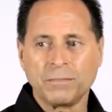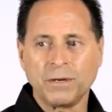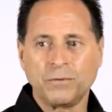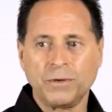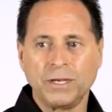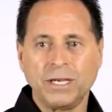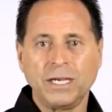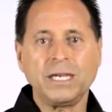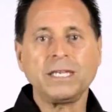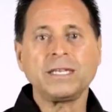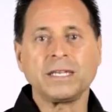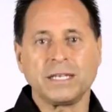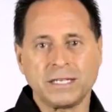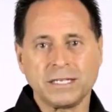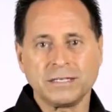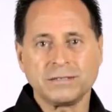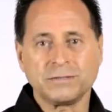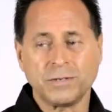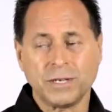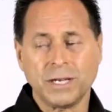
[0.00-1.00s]
But we heat
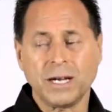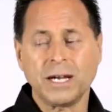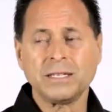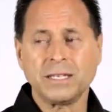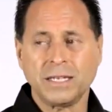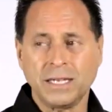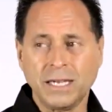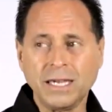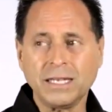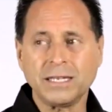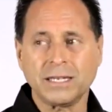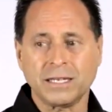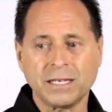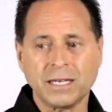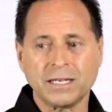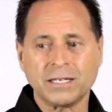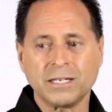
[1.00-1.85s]
it, we highly heat it,